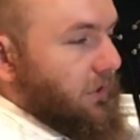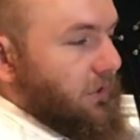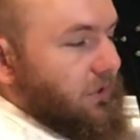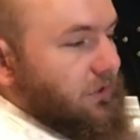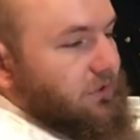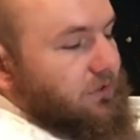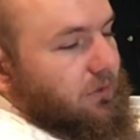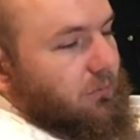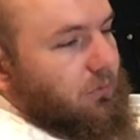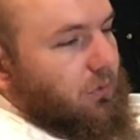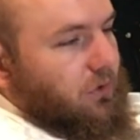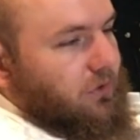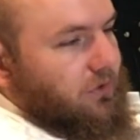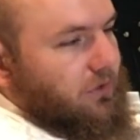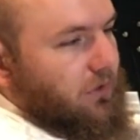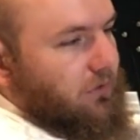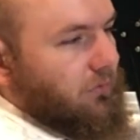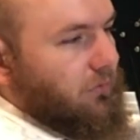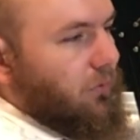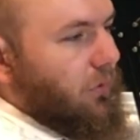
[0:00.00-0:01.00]
It is the
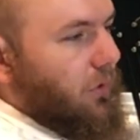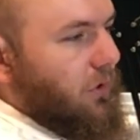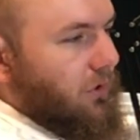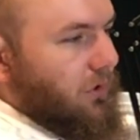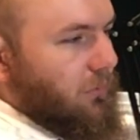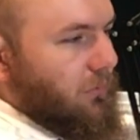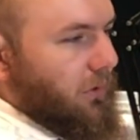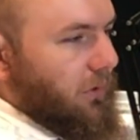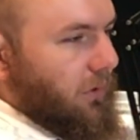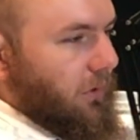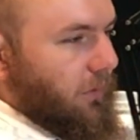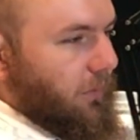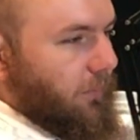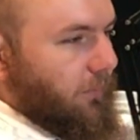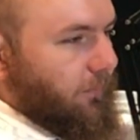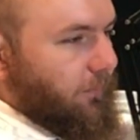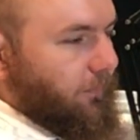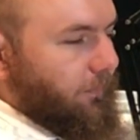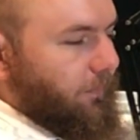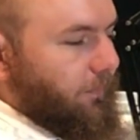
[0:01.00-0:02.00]
most affordable
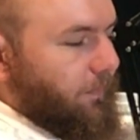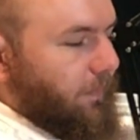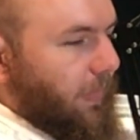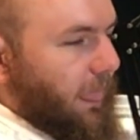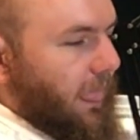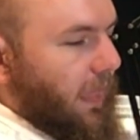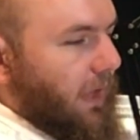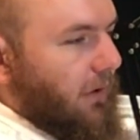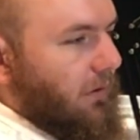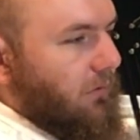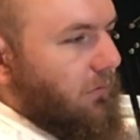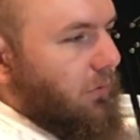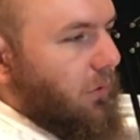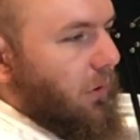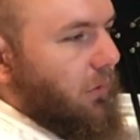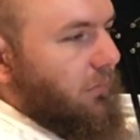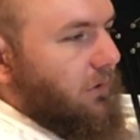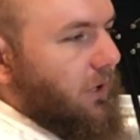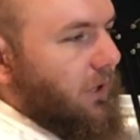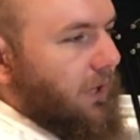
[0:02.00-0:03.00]

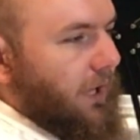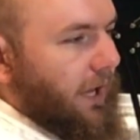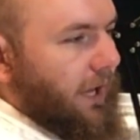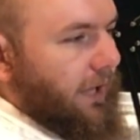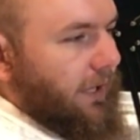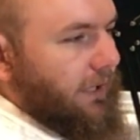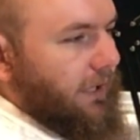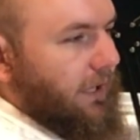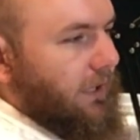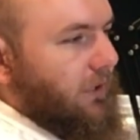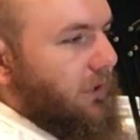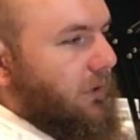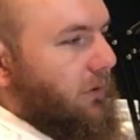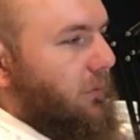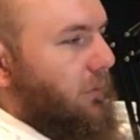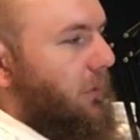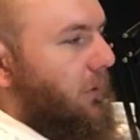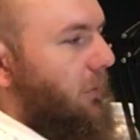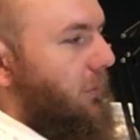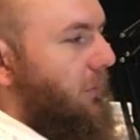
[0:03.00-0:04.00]
from the line, and
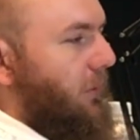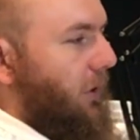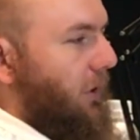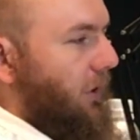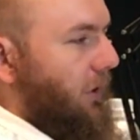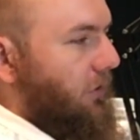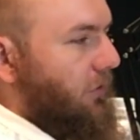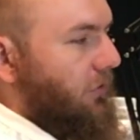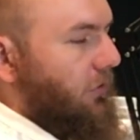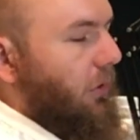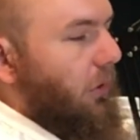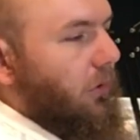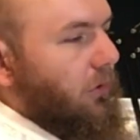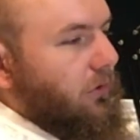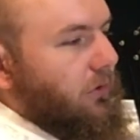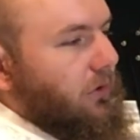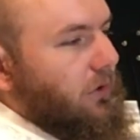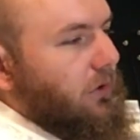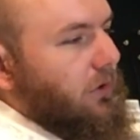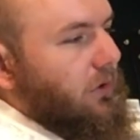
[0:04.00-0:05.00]
it will be
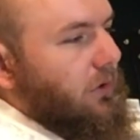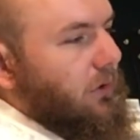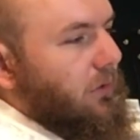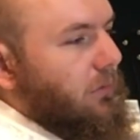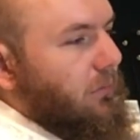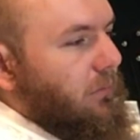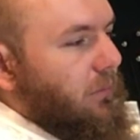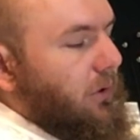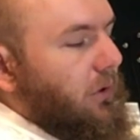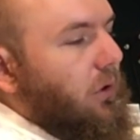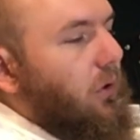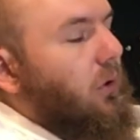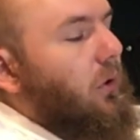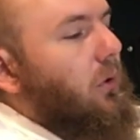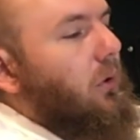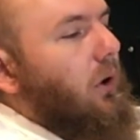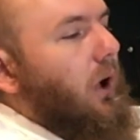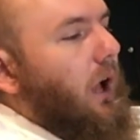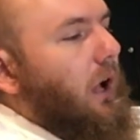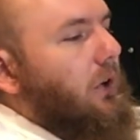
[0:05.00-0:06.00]
sold
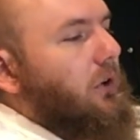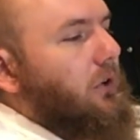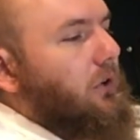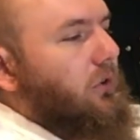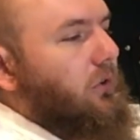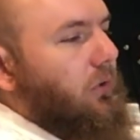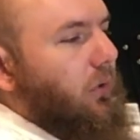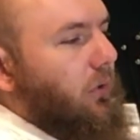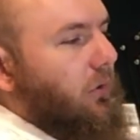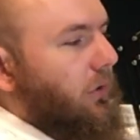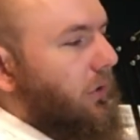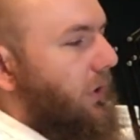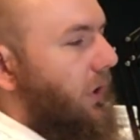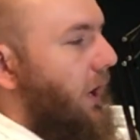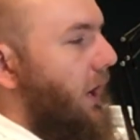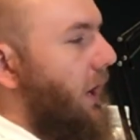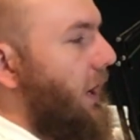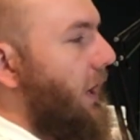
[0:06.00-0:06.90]
below $100.